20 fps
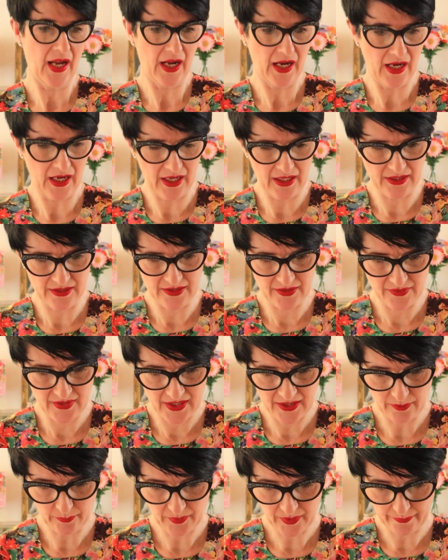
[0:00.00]
And
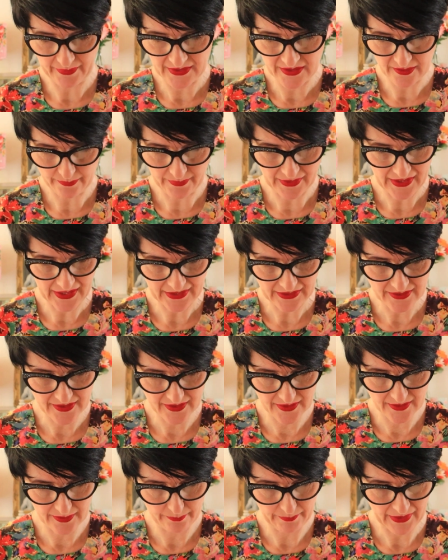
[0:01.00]
then I'm coming to my
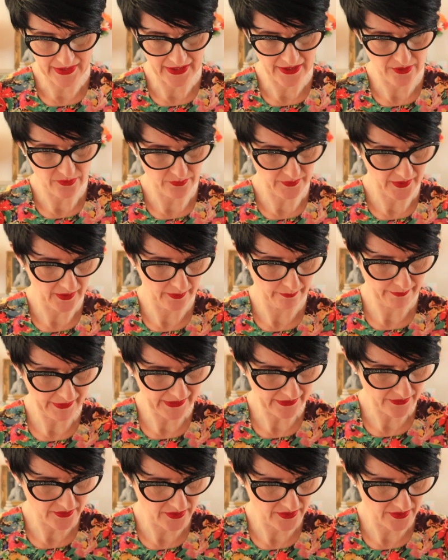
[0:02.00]
next page. I'm going back